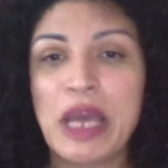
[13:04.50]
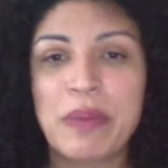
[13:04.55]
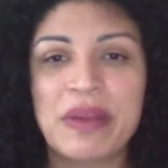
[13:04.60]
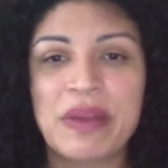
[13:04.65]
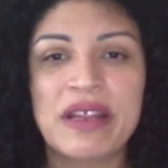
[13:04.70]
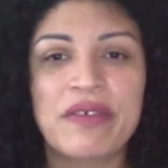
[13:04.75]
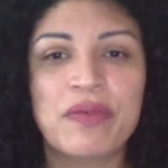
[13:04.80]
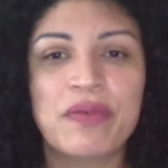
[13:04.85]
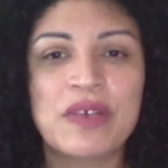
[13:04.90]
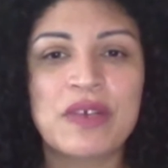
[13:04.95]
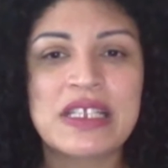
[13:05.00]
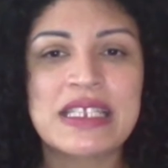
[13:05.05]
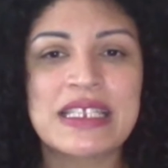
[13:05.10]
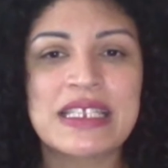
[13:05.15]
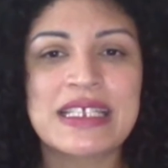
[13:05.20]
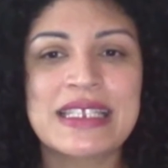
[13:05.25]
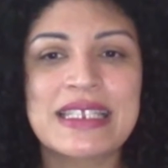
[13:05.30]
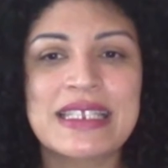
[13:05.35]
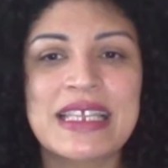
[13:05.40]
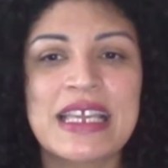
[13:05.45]
but if we
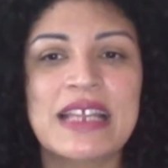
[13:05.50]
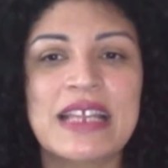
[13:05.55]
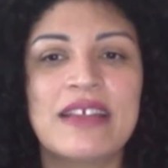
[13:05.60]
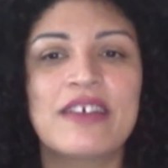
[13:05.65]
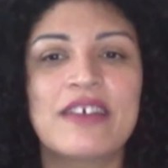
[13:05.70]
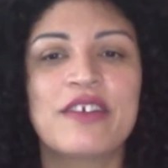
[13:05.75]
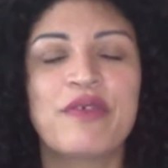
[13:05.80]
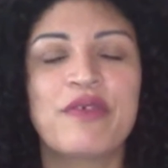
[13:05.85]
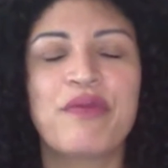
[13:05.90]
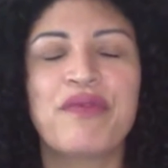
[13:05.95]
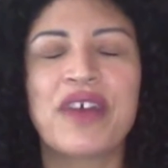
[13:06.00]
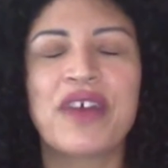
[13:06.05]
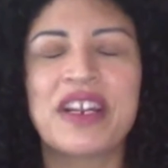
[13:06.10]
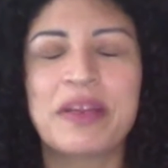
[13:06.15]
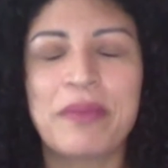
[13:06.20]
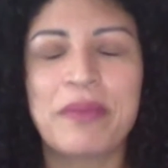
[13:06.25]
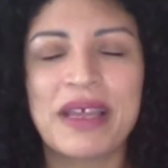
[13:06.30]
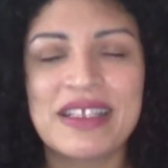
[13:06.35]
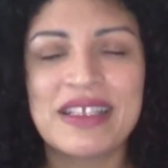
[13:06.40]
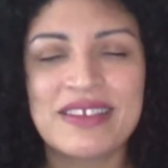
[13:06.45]
succeed, could
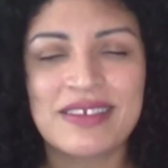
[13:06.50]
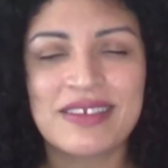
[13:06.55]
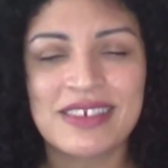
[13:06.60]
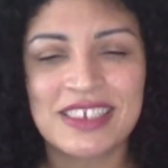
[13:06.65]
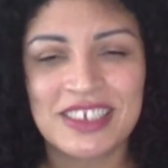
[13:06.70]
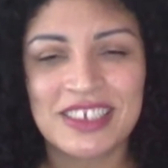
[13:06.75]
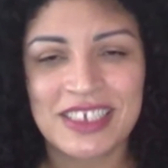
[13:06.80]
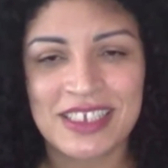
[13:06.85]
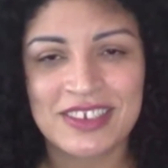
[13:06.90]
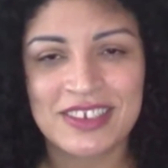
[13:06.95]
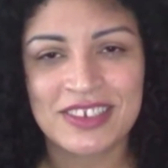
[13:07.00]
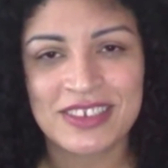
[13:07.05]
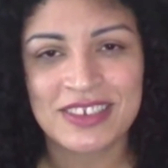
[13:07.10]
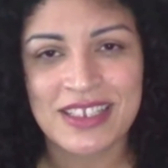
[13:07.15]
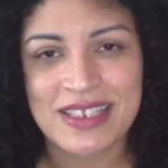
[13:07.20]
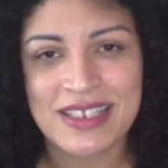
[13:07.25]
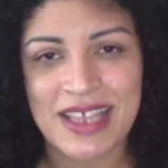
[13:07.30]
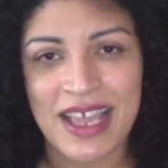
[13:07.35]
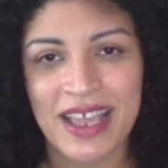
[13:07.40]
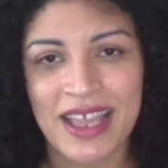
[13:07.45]
fundamentally change
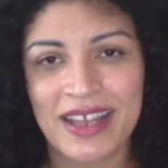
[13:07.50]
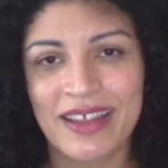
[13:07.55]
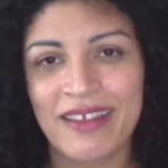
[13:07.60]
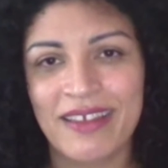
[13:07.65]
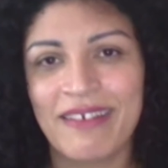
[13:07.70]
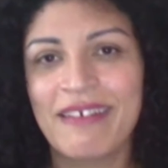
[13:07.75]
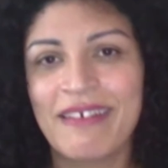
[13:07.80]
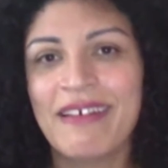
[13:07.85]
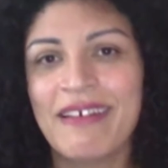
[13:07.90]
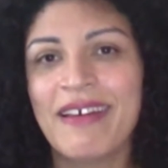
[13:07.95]
society.